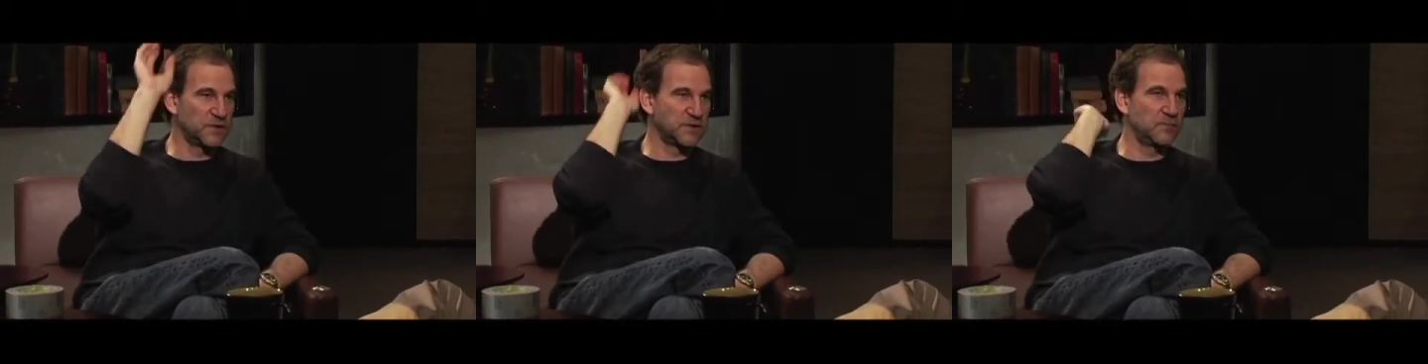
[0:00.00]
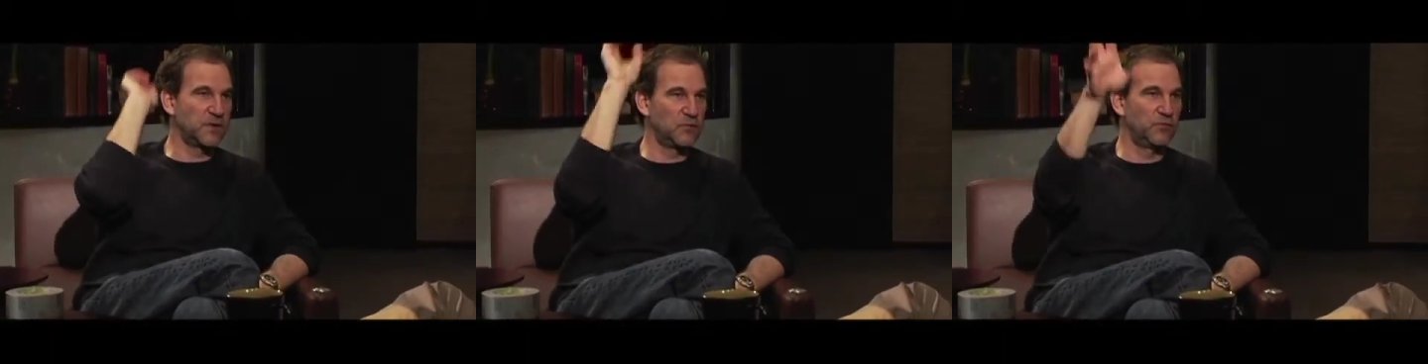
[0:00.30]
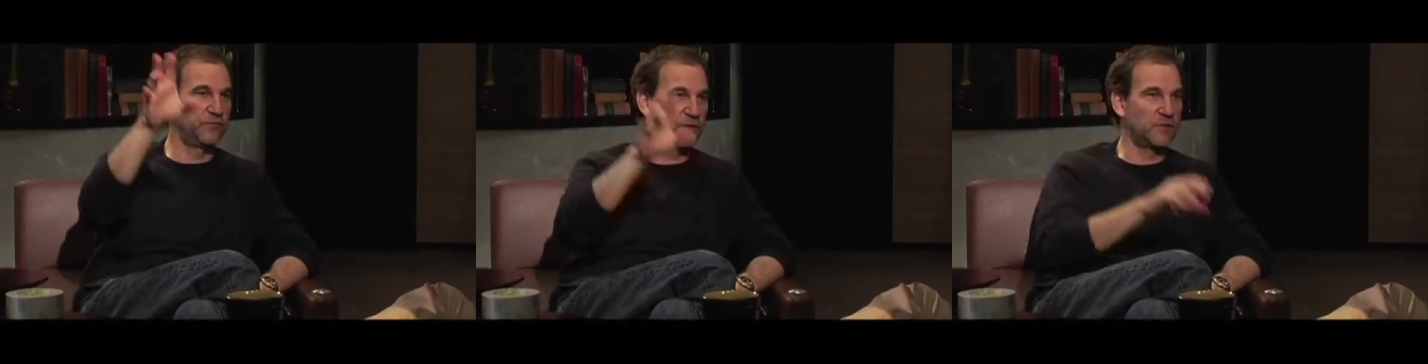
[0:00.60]
somebody
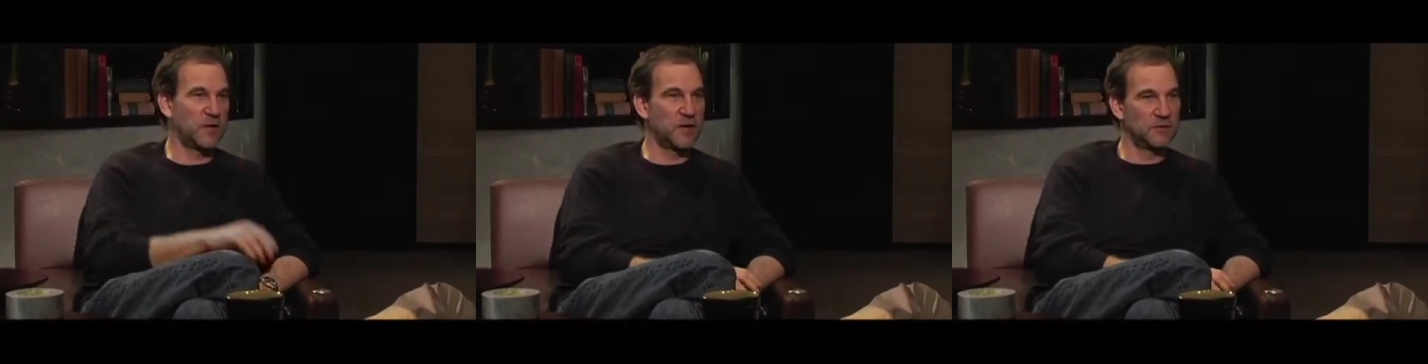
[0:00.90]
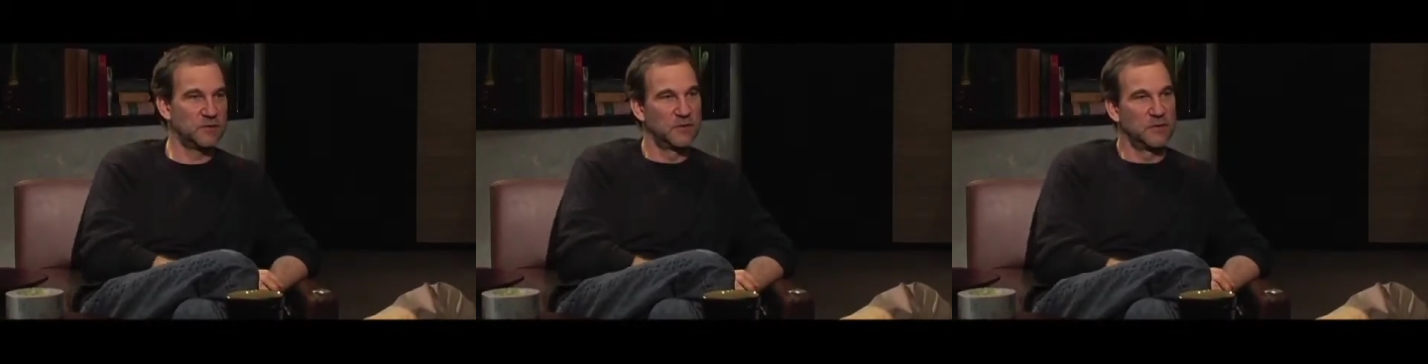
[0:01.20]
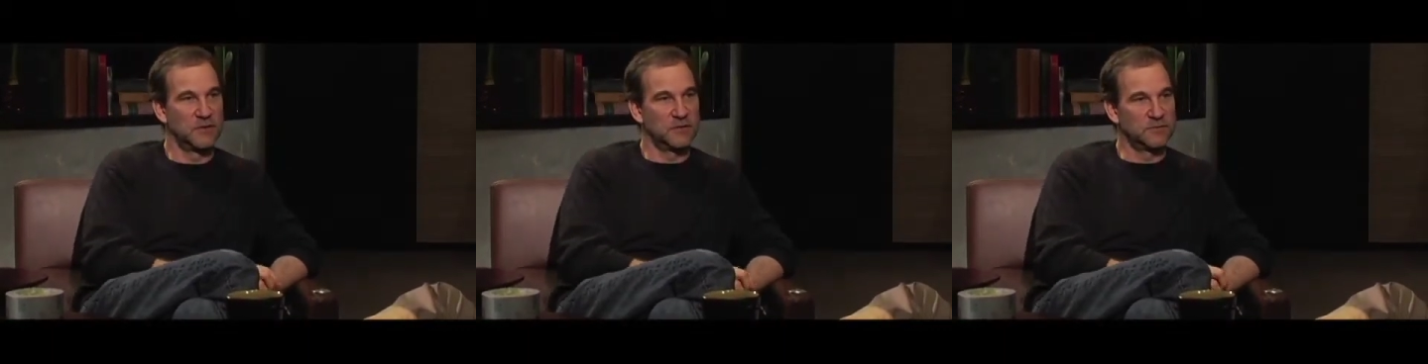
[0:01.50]
will figure out
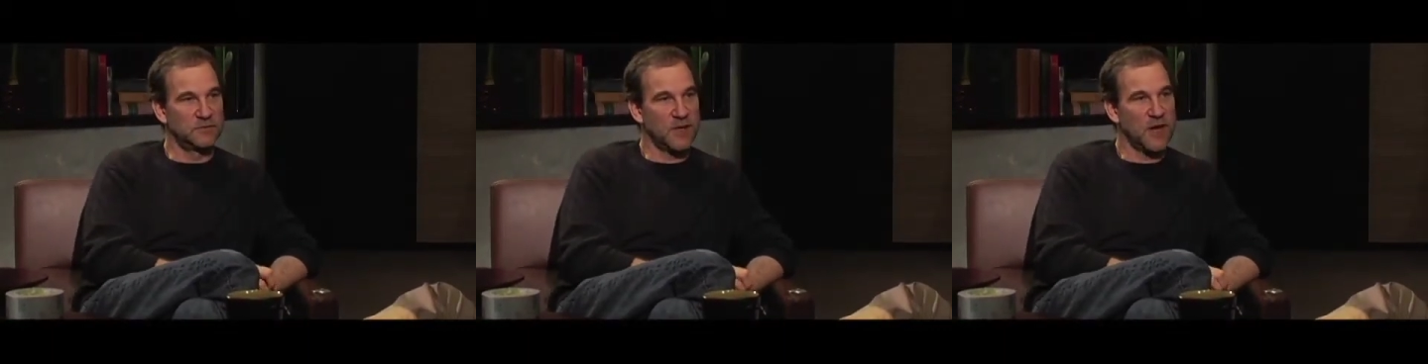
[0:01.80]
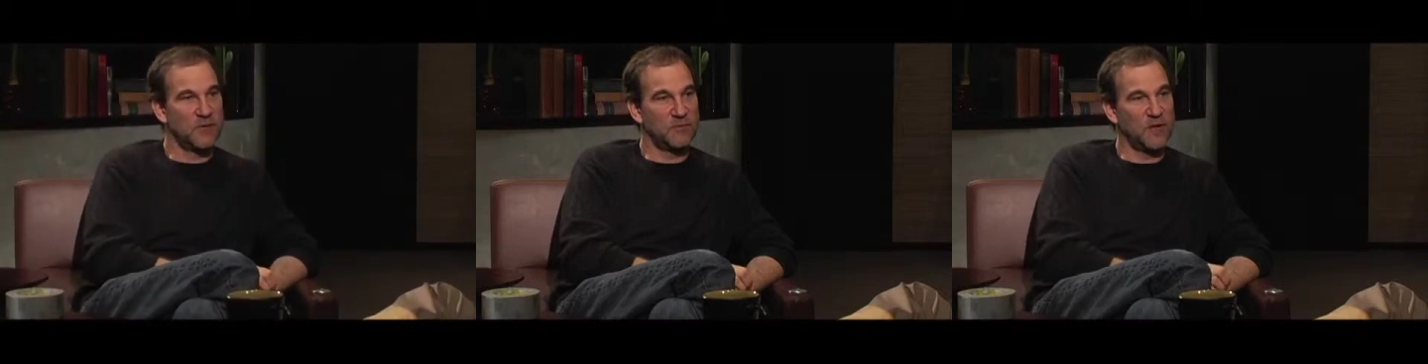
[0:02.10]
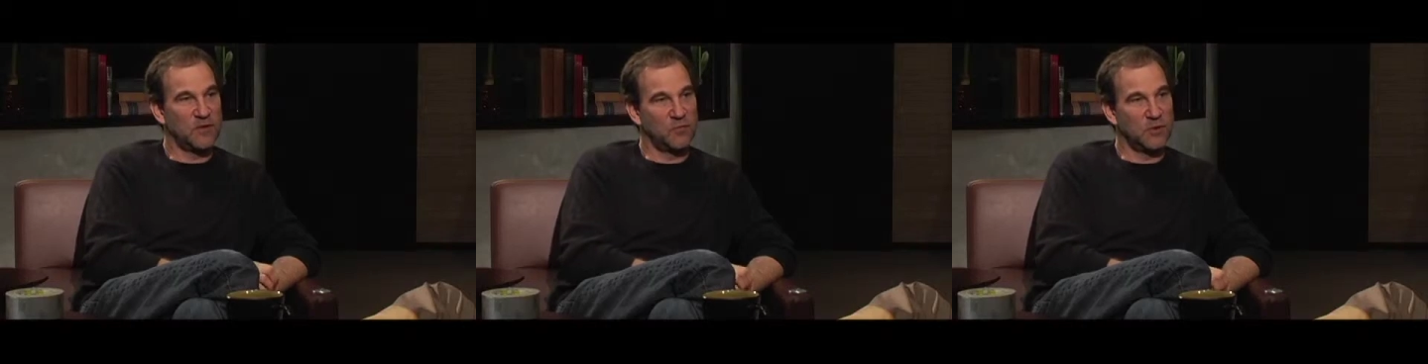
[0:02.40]
how to make it